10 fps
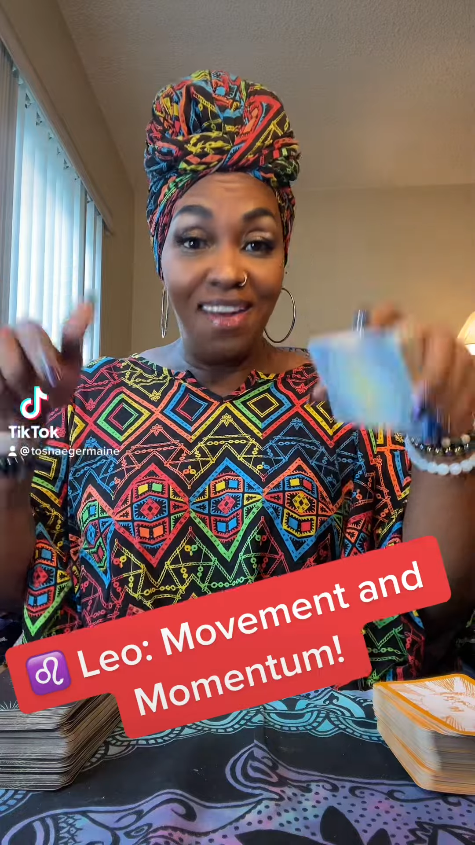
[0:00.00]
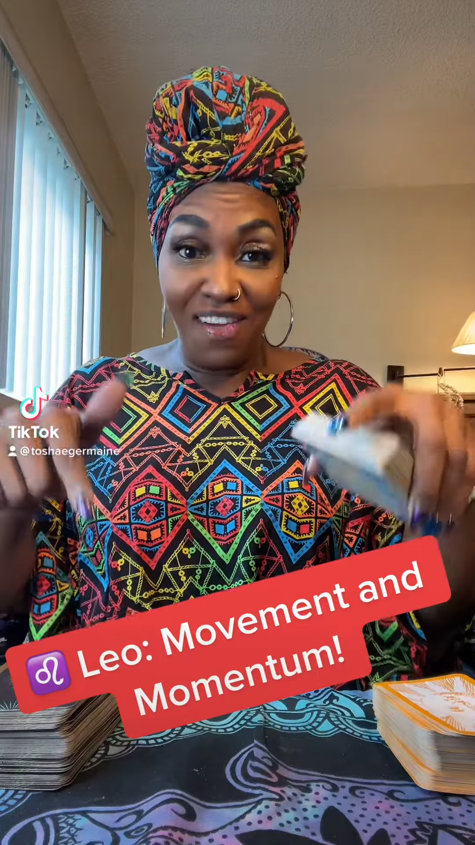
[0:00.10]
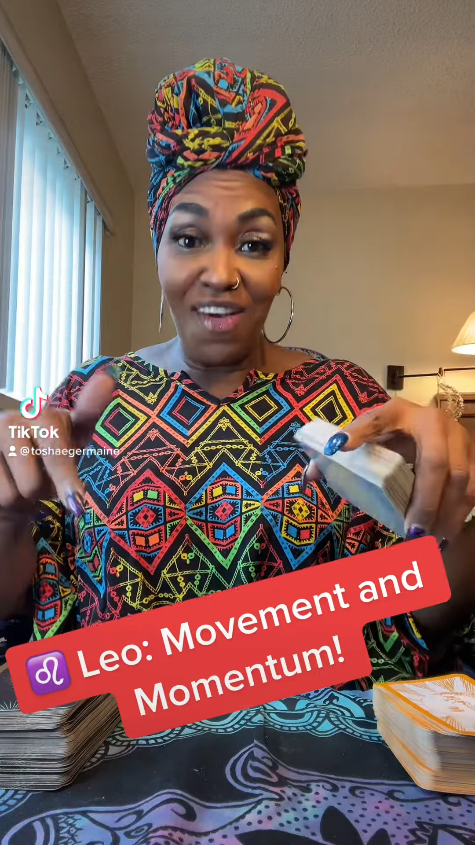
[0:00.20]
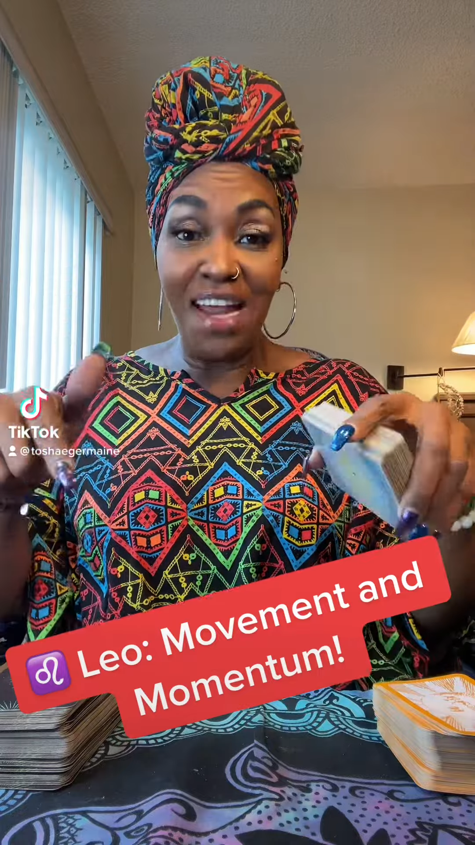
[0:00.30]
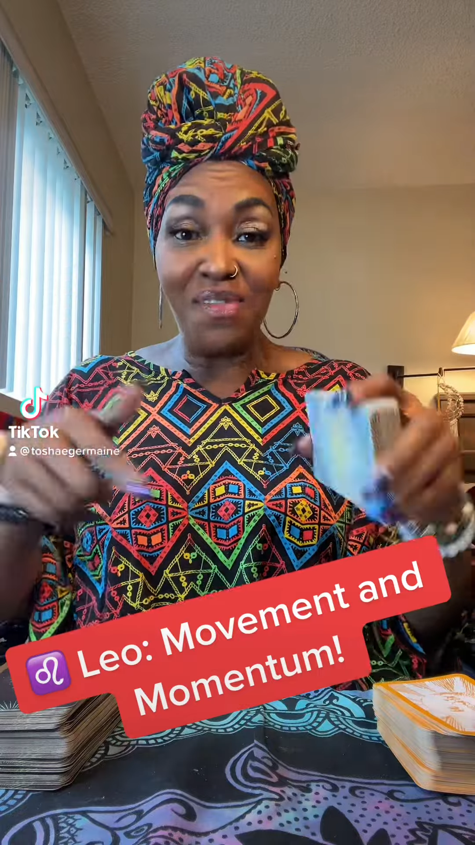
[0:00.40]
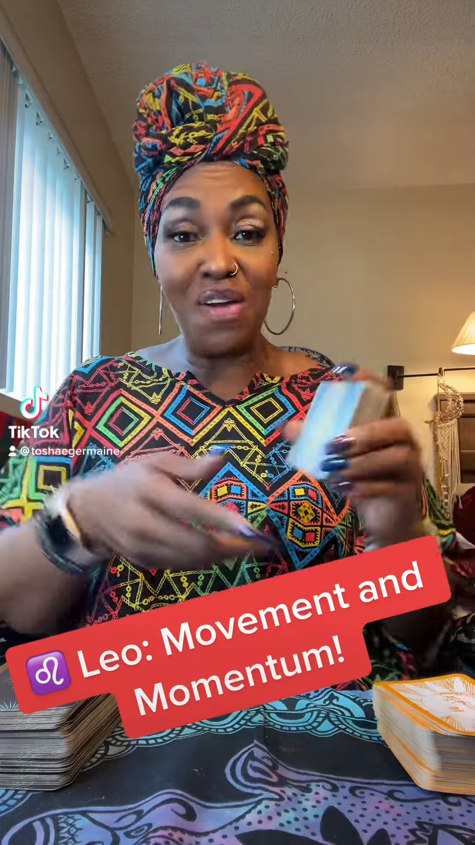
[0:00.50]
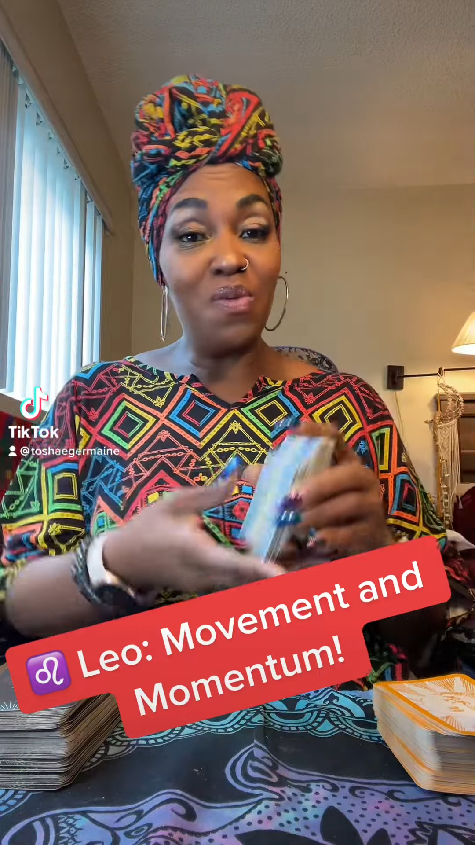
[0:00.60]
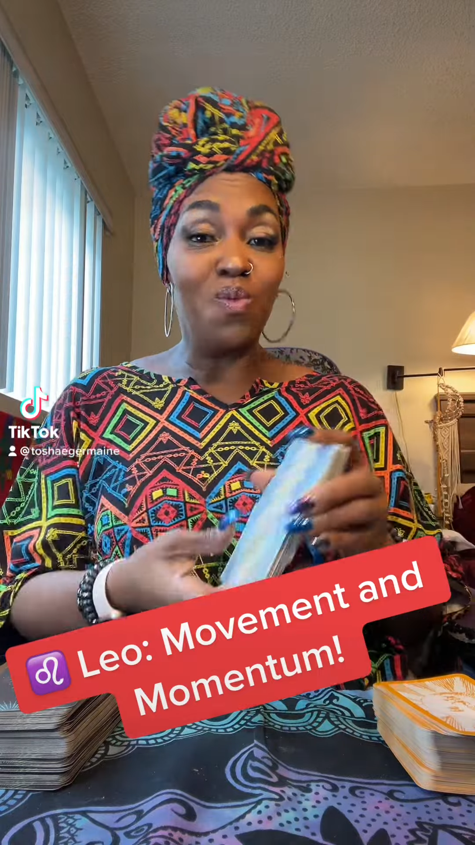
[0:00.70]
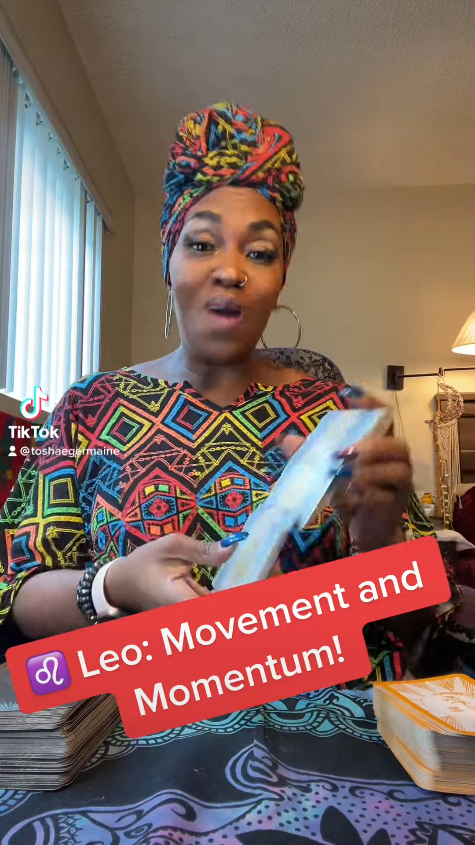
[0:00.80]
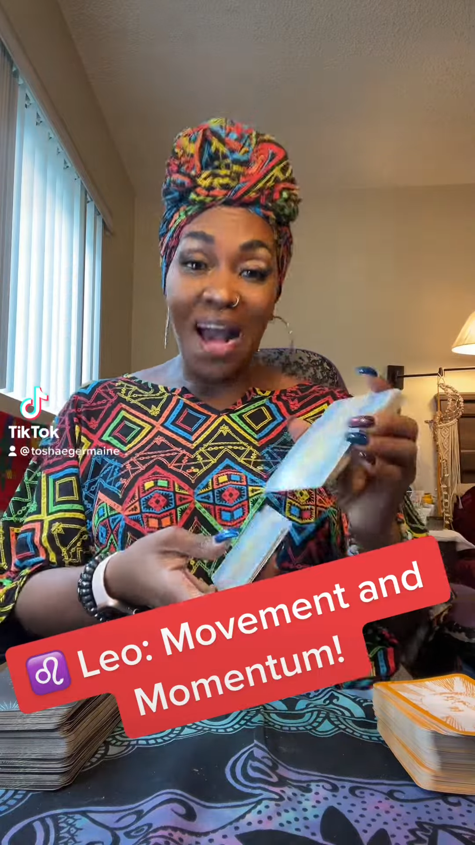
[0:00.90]
Divine and
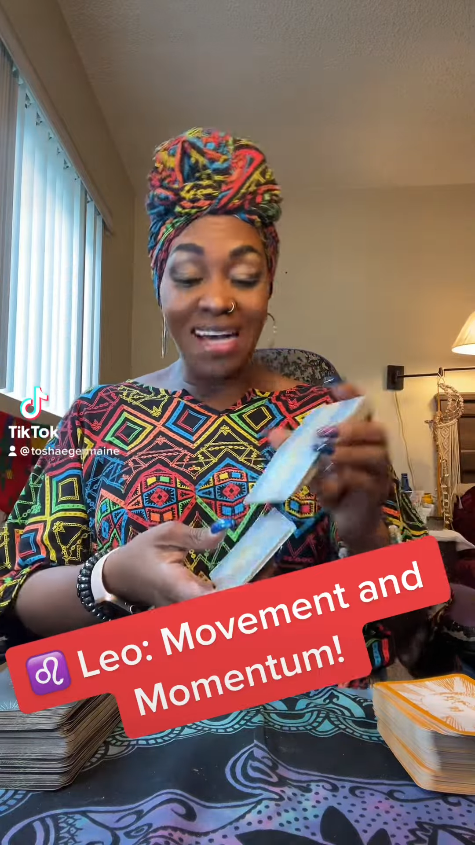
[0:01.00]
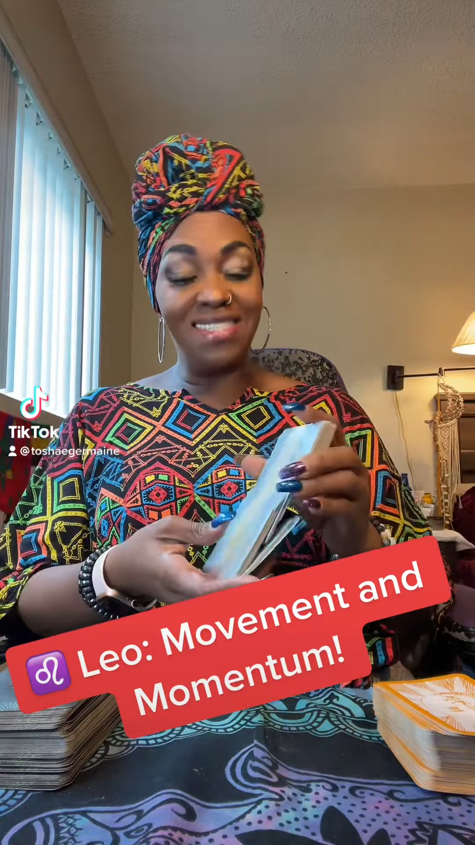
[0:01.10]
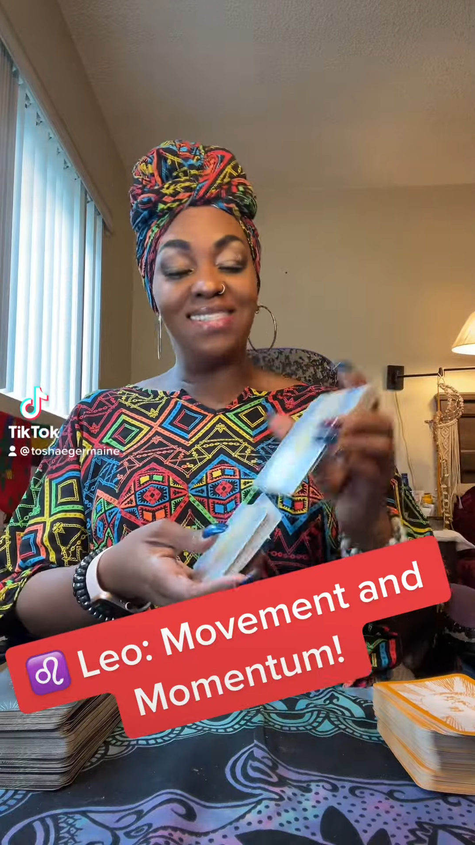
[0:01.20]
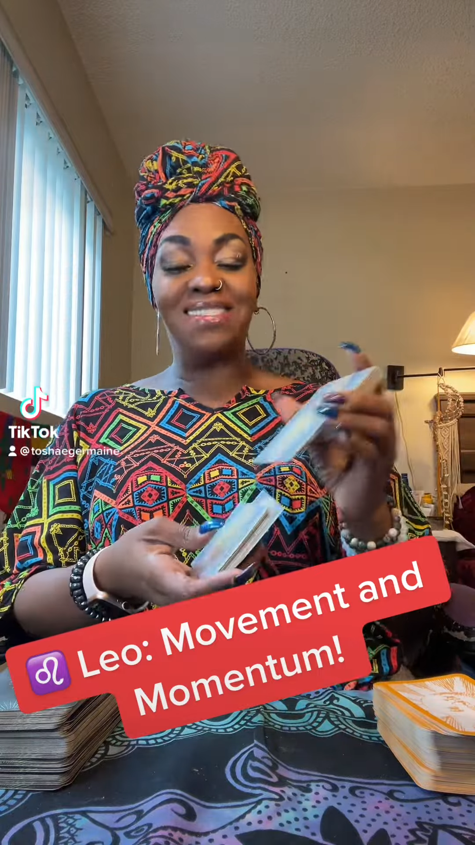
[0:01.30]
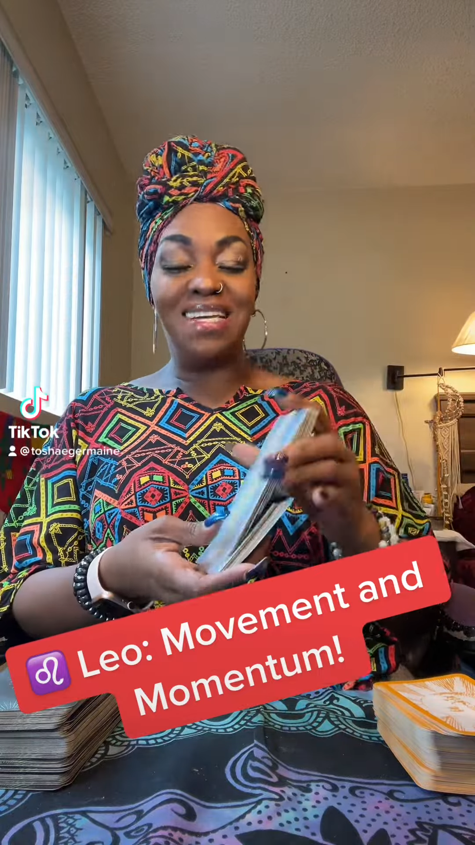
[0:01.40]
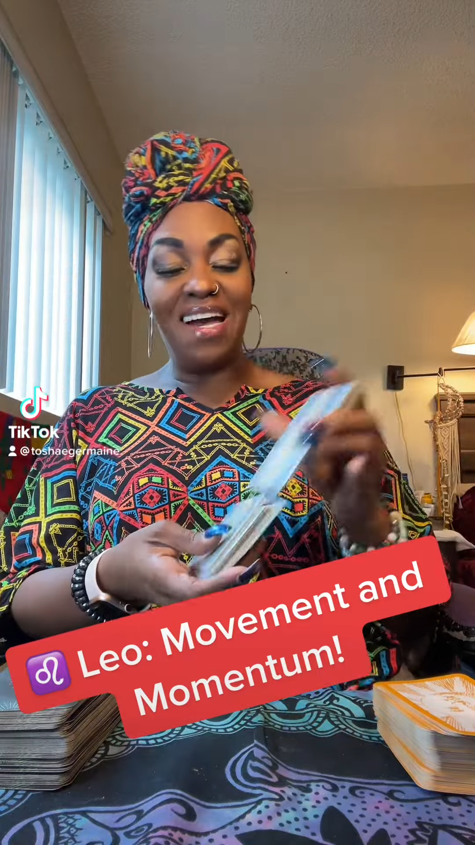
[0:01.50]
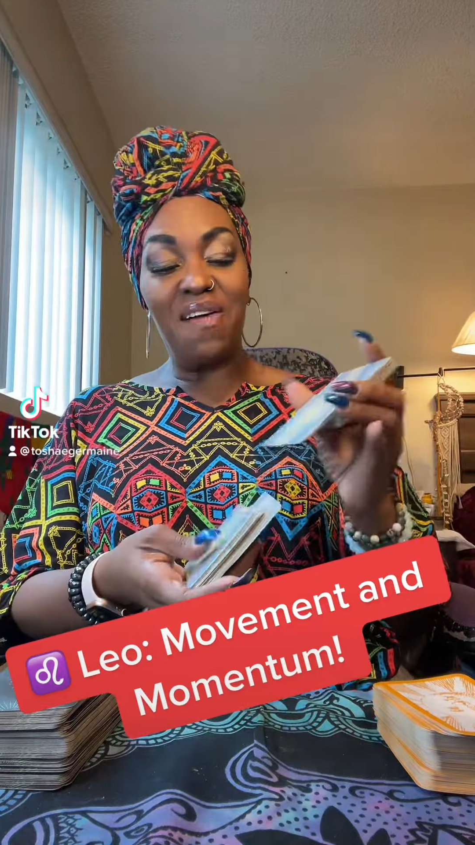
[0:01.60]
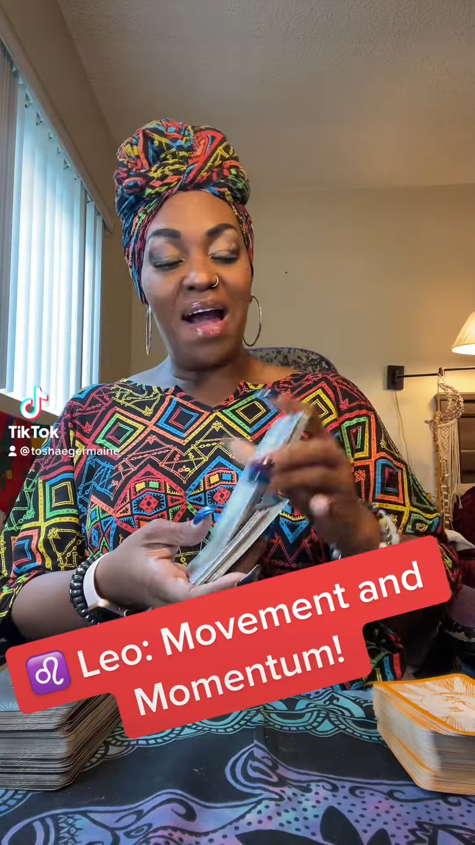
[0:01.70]
Grateful Risings, Leo.